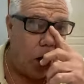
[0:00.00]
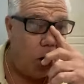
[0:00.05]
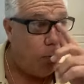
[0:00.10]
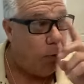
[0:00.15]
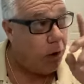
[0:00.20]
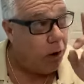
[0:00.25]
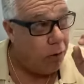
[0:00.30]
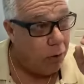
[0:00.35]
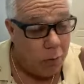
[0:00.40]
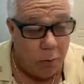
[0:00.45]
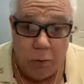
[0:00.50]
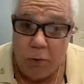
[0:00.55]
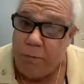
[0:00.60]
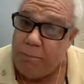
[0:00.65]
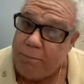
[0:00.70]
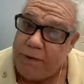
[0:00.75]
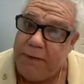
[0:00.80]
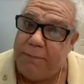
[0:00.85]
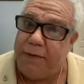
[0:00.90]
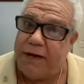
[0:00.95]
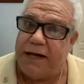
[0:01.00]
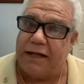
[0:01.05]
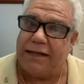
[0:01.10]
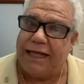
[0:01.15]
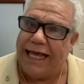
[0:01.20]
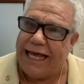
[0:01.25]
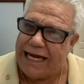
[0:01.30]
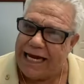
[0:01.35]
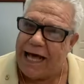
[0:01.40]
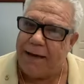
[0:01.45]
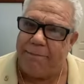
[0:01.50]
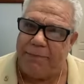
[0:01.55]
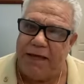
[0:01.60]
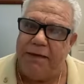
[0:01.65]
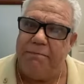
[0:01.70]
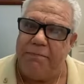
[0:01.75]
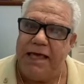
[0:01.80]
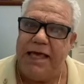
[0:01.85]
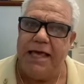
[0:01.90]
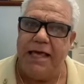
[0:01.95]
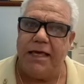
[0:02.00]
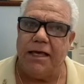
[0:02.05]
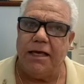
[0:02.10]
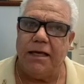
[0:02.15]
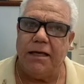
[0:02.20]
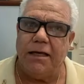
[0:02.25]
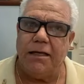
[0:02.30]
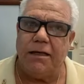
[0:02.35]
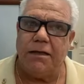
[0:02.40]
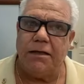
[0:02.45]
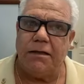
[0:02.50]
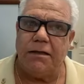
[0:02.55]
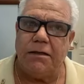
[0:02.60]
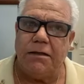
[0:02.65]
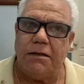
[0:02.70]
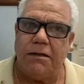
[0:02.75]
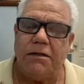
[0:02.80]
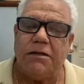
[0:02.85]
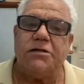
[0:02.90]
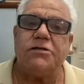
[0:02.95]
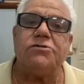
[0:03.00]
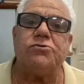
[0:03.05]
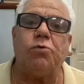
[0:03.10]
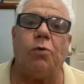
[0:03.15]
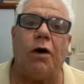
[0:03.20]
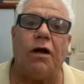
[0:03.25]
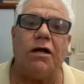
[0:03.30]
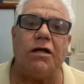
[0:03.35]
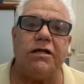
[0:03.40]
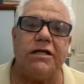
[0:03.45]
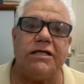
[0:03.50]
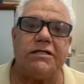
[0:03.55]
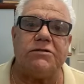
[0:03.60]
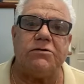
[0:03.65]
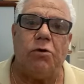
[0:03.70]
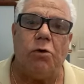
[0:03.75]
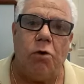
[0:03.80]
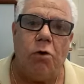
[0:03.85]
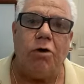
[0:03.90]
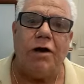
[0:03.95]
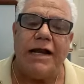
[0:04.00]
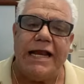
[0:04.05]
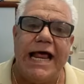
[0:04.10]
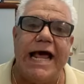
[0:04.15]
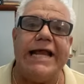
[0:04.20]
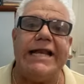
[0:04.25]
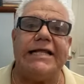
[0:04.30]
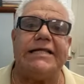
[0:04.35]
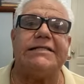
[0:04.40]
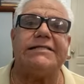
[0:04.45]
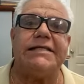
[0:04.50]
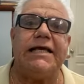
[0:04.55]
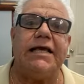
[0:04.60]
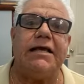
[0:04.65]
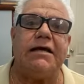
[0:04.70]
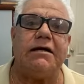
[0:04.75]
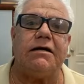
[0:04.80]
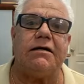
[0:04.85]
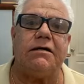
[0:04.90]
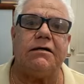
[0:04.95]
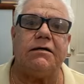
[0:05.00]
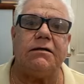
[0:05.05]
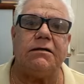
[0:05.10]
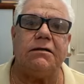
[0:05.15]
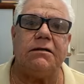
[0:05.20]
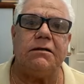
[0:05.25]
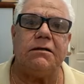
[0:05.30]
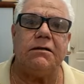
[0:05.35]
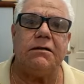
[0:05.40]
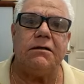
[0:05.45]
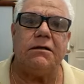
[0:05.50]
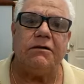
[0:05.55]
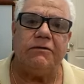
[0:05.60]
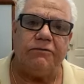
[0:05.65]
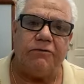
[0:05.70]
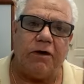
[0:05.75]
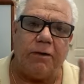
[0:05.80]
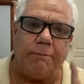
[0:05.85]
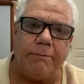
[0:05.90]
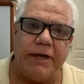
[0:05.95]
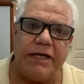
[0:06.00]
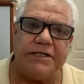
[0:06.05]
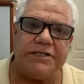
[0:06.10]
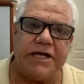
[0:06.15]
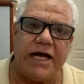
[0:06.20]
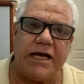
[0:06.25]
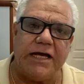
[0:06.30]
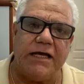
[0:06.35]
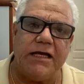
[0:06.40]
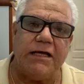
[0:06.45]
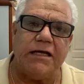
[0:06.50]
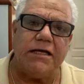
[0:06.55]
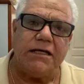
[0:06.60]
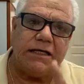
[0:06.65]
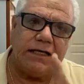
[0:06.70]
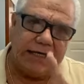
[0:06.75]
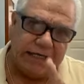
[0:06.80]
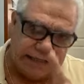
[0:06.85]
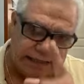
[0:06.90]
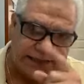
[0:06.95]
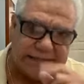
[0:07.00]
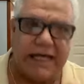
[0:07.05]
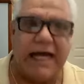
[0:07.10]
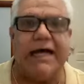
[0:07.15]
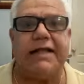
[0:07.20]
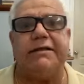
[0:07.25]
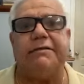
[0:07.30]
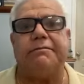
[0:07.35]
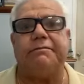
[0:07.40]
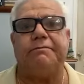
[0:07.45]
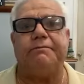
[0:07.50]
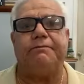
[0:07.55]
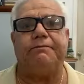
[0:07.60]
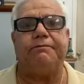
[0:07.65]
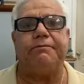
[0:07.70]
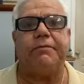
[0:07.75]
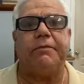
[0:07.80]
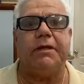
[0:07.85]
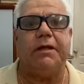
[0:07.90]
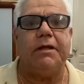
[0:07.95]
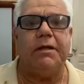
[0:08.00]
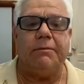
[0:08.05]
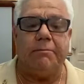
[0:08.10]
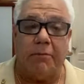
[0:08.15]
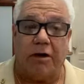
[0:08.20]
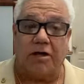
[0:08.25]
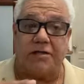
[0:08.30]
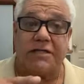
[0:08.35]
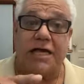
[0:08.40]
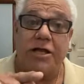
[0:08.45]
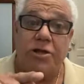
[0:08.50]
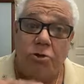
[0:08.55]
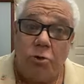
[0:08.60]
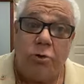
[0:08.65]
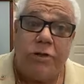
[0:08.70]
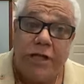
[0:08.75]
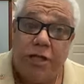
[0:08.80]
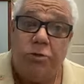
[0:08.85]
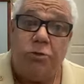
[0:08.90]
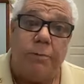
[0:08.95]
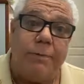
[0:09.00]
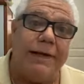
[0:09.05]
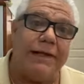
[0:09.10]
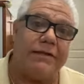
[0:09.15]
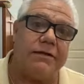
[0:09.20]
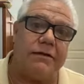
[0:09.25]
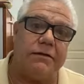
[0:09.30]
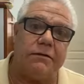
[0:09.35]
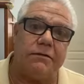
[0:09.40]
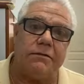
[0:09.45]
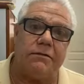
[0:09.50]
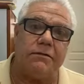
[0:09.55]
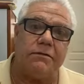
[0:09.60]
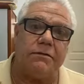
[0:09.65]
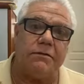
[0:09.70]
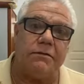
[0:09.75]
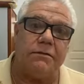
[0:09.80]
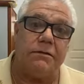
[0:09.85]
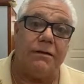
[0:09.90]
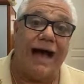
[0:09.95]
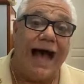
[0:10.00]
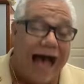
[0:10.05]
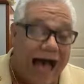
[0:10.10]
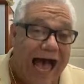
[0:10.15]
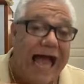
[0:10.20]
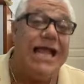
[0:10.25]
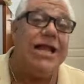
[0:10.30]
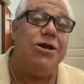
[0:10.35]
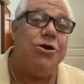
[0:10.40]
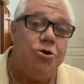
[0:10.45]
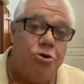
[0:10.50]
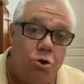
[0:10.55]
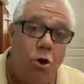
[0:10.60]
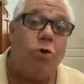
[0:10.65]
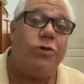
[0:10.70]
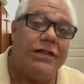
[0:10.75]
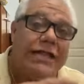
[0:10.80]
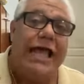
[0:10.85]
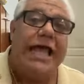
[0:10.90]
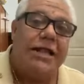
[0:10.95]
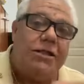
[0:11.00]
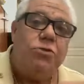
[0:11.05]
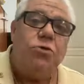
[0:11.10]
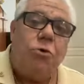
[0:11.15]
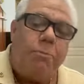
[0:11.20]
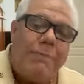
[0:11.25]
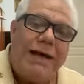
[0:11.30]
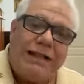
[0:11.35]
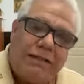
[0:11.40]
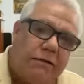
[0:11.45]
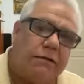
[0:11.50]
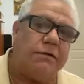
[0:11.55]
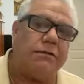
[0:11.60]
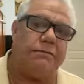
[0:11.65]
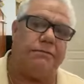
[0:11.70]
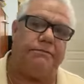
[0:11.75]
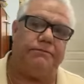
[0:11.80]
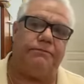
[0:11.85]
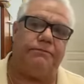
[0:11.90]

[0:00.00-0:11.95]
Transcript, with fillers: our own people at NRPB, swallow this hook, line, and sinker for a paycheck is sad because I know they know better. I know they know better.